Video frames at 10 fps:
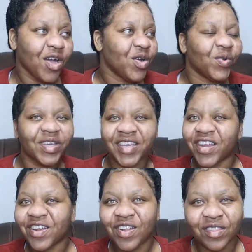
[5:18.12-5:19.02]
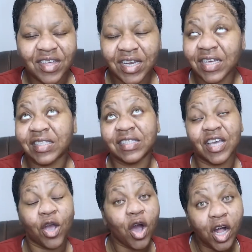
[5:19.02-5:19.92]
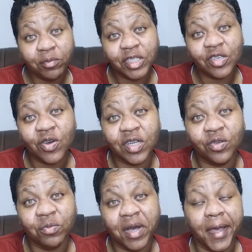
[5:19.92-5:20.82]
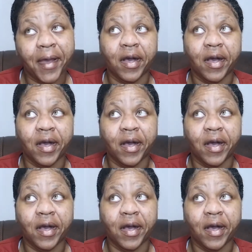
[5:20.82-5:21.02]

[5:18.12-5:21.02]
Couldn't hear nothing. They called me to go and do my,